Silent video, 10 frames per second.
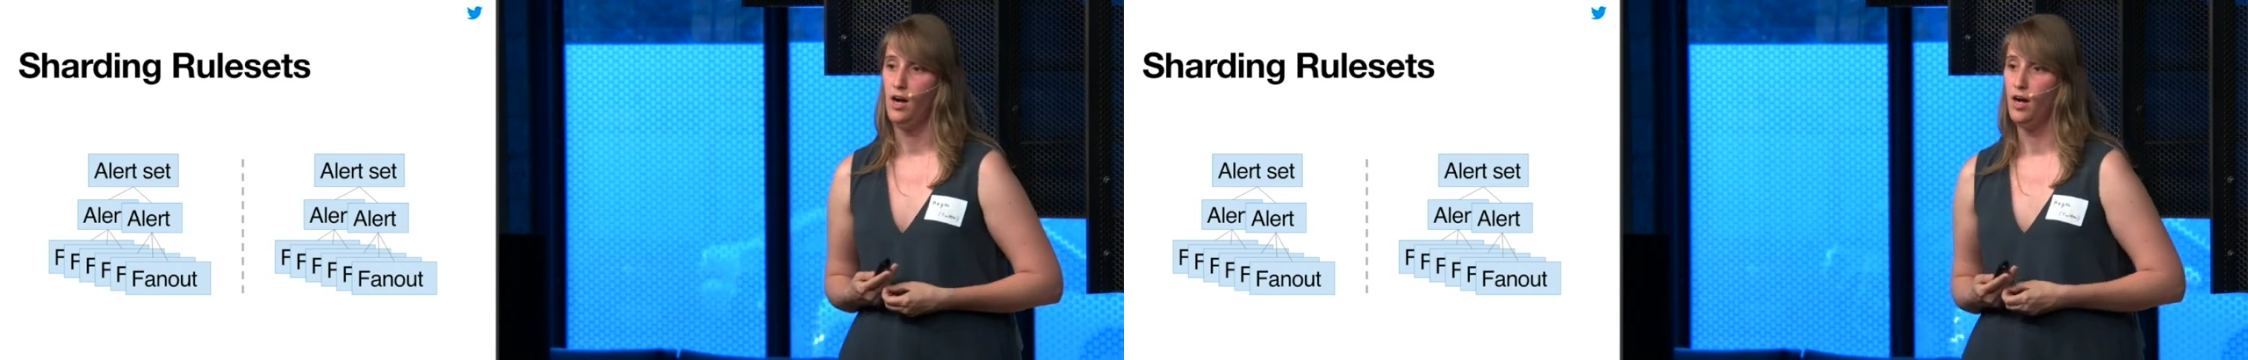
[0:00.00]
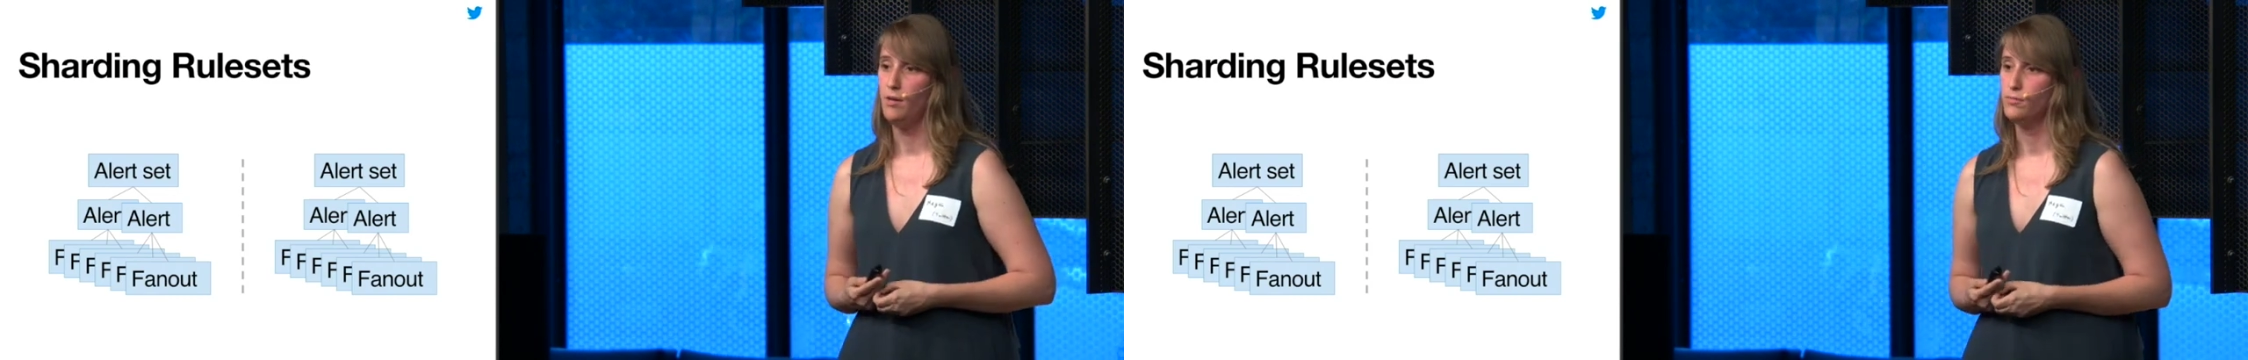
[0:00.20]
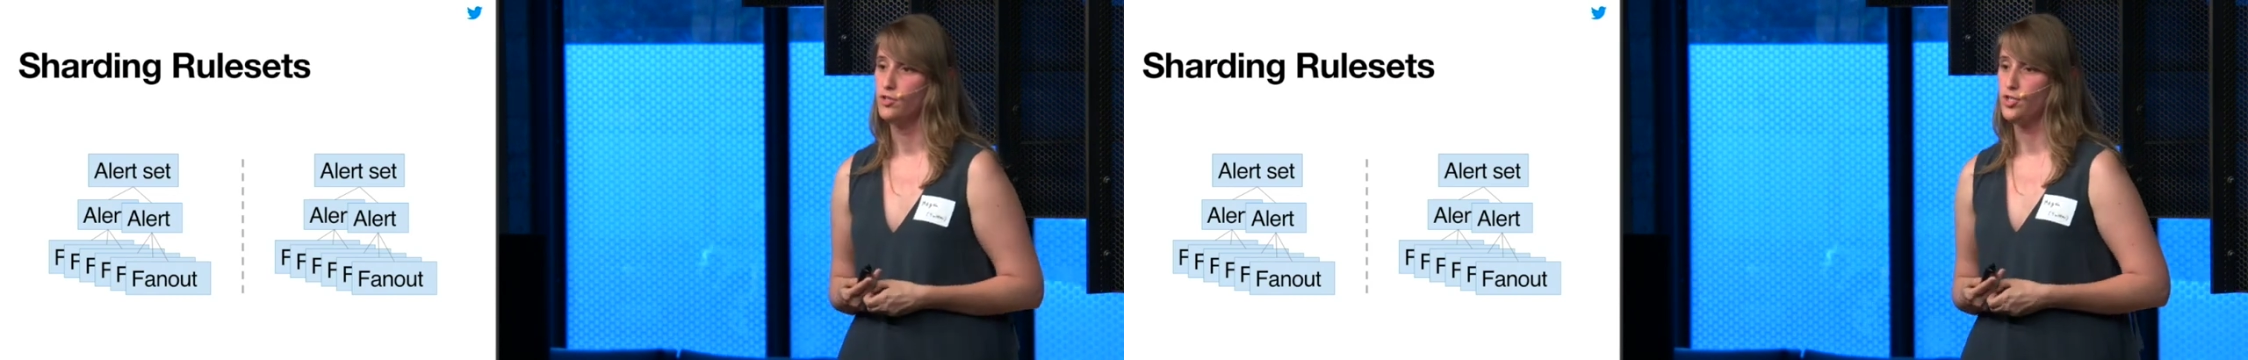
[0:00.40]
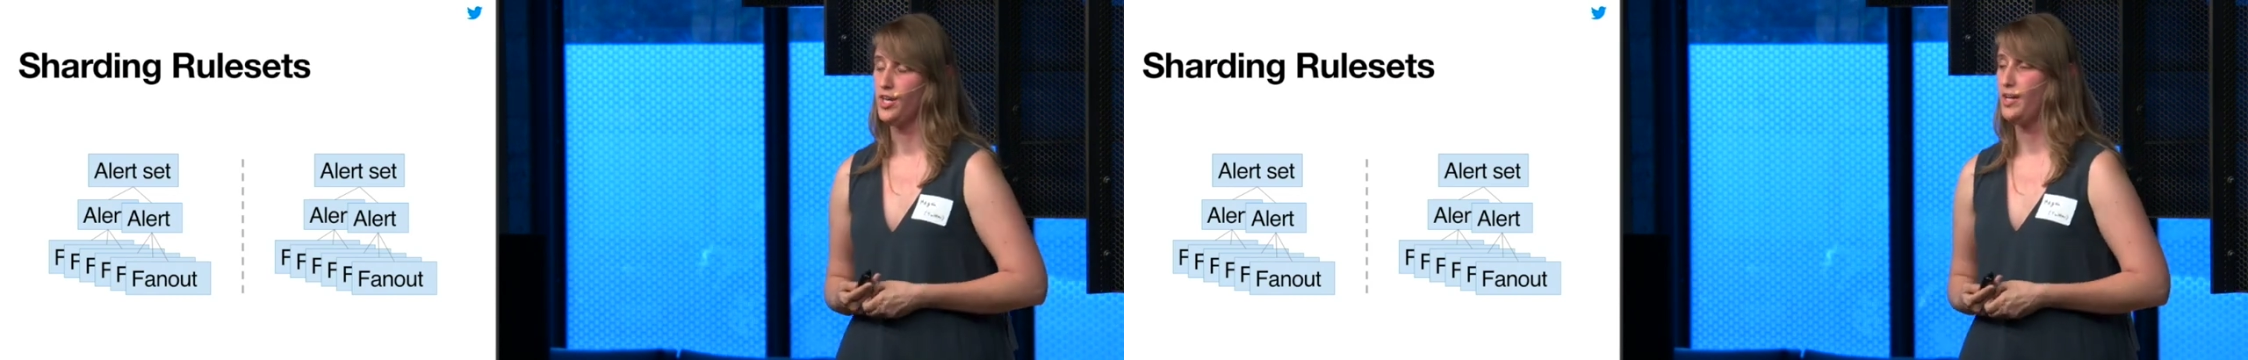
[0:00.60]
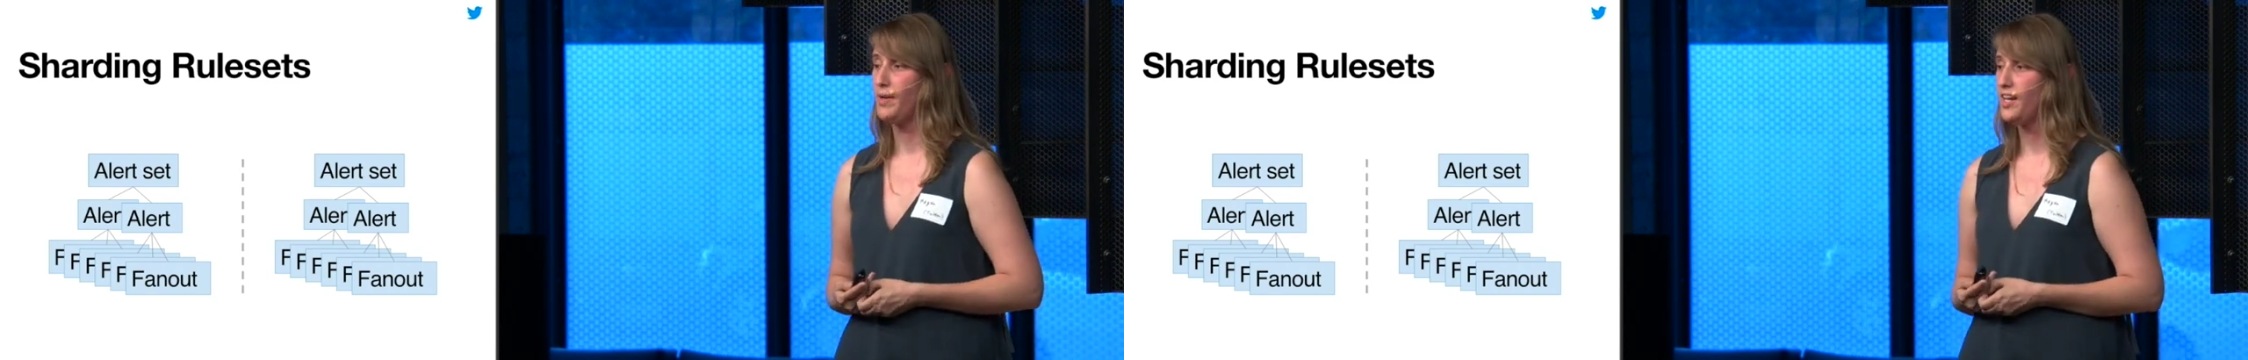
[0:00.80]

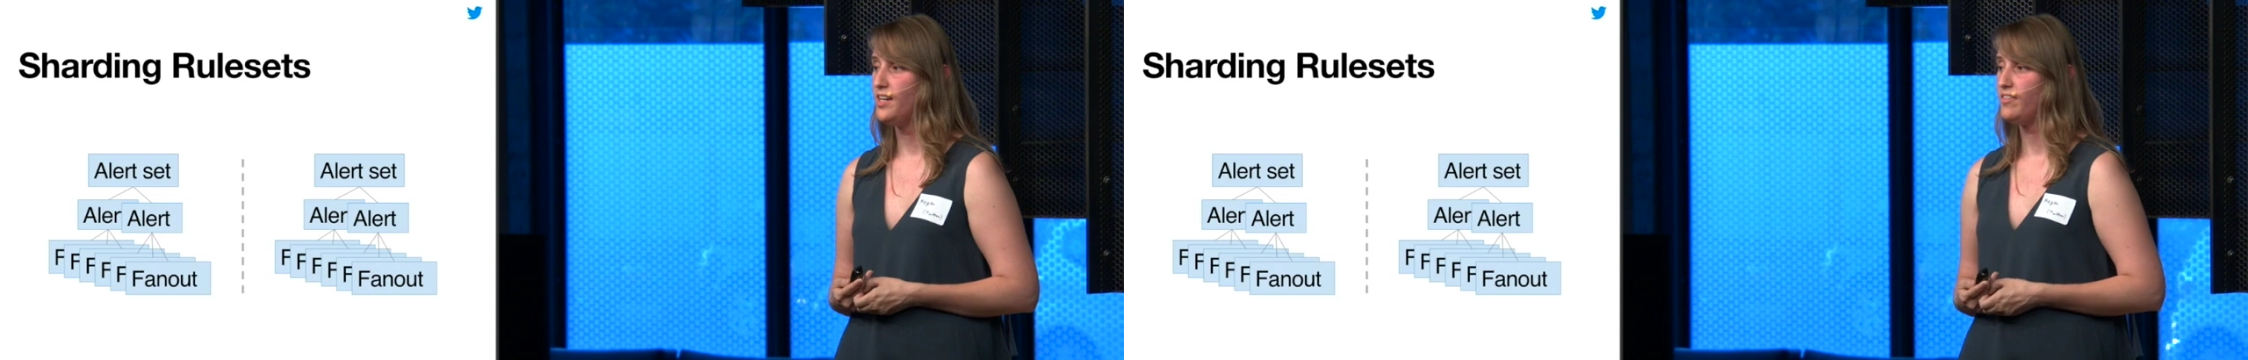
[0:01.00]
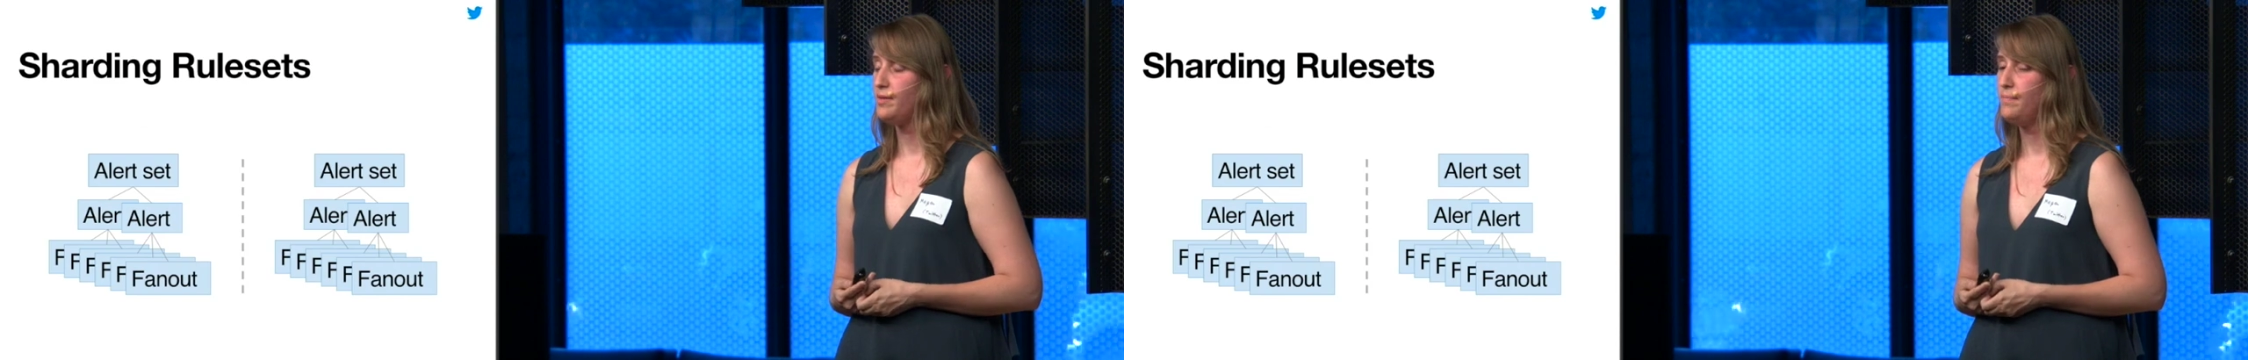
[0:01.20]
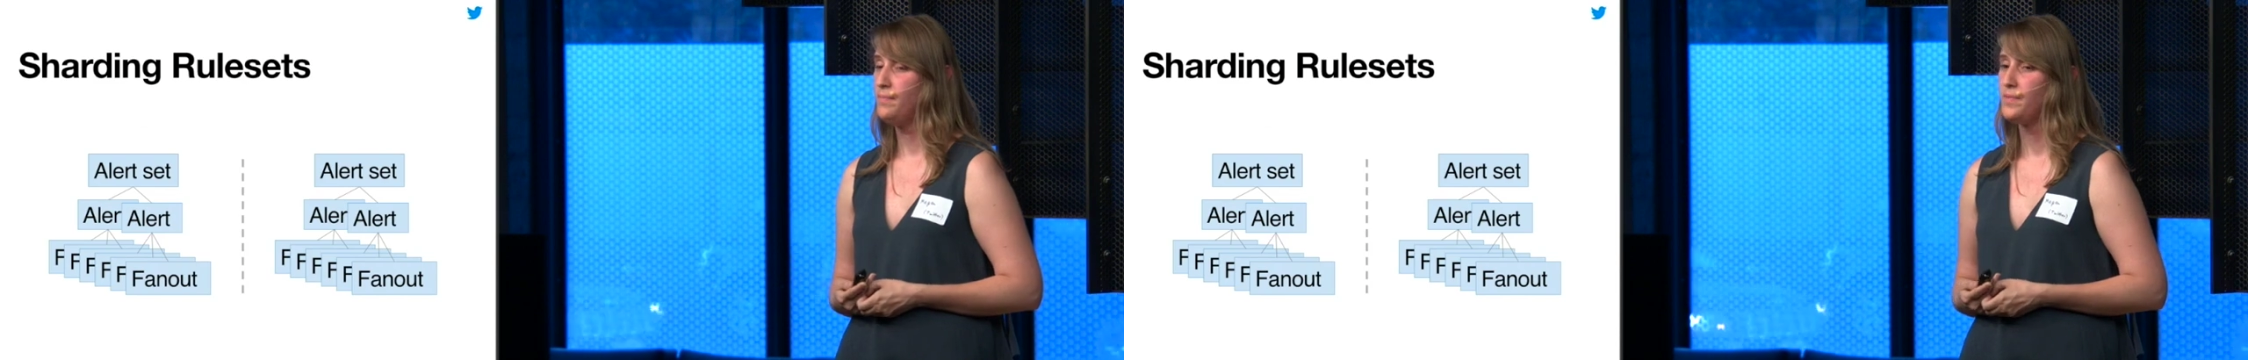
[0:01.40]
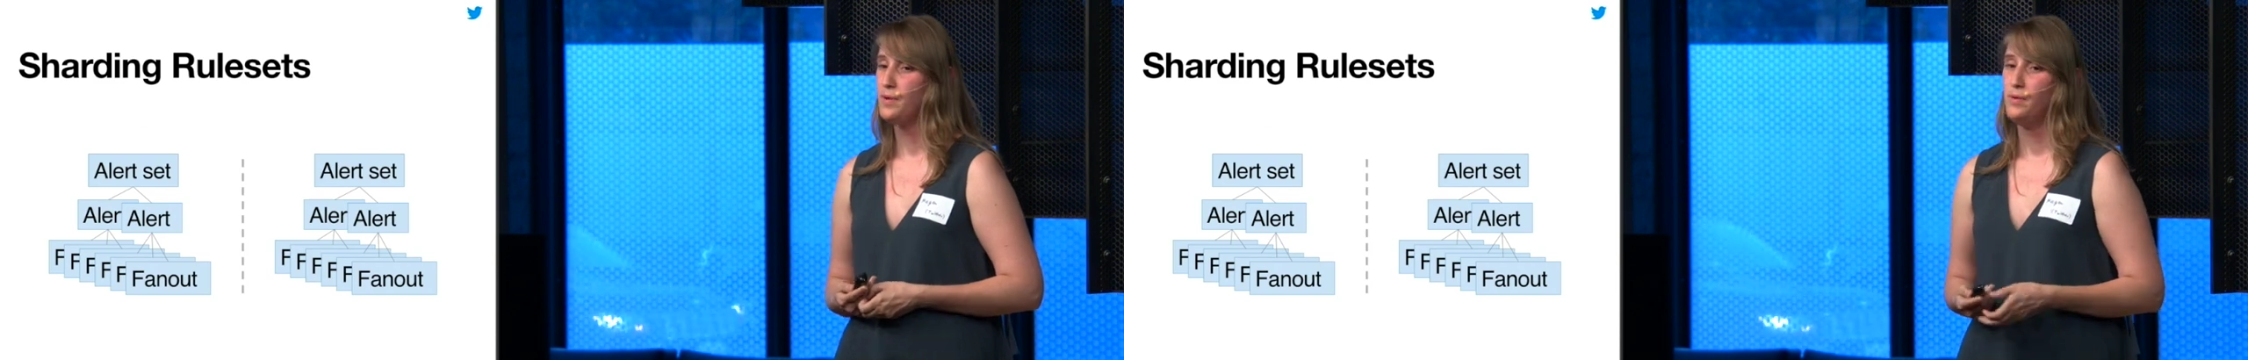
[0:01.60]
sharding mechanism.